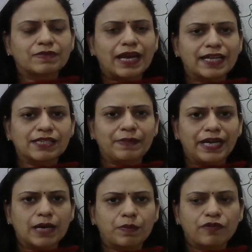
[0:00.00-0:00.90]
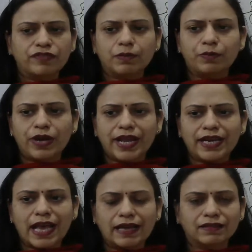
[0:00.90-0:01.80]
that is made up of the
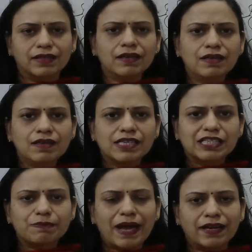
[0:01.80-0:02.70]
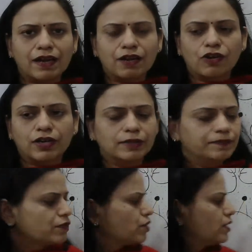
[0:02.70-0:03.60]
brain and the spinal cord.
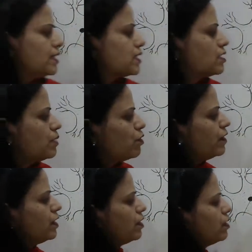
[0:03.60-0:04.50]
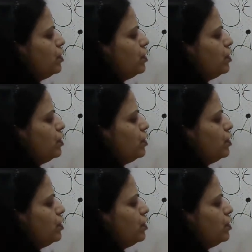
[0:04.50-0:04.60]
So this term over here,